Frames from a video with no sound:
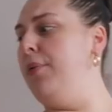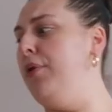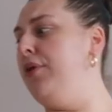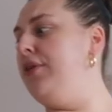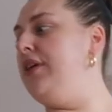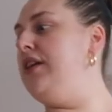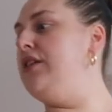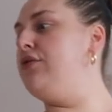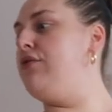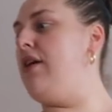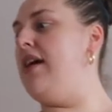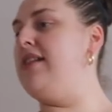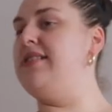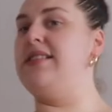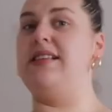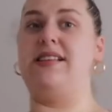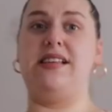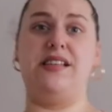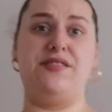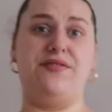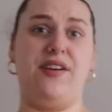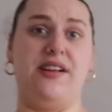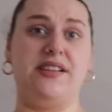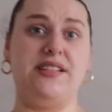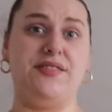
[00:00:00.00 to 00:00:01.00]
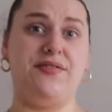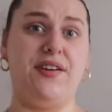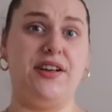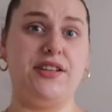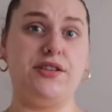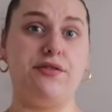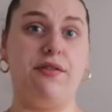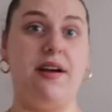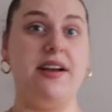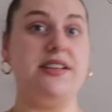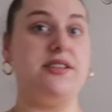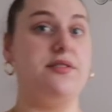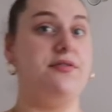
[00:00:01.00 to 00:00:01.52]
bought these razors, this
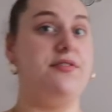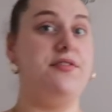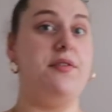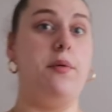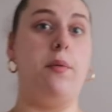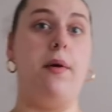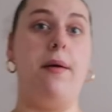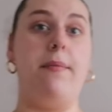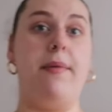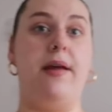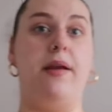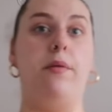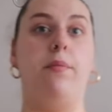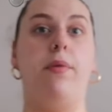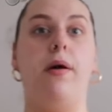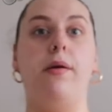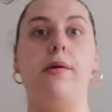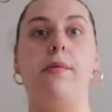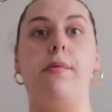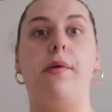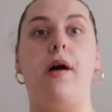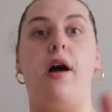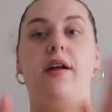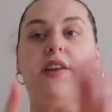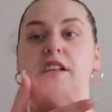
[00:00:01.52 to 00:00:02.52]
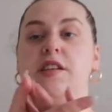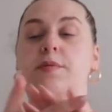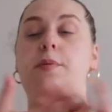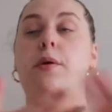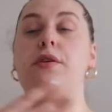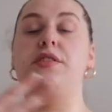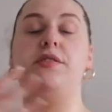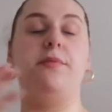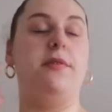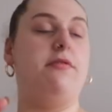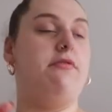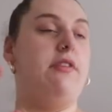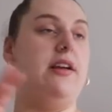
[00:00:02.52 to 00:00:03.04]
fancy razor for women and blah blah blah, and it's
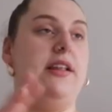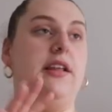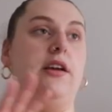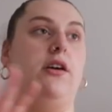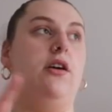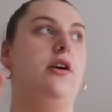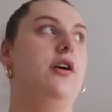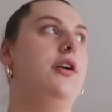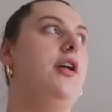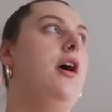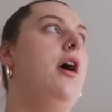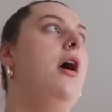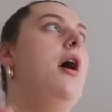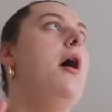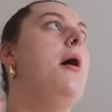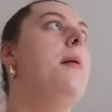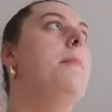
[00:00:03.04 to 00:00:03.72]
supposed to be really good,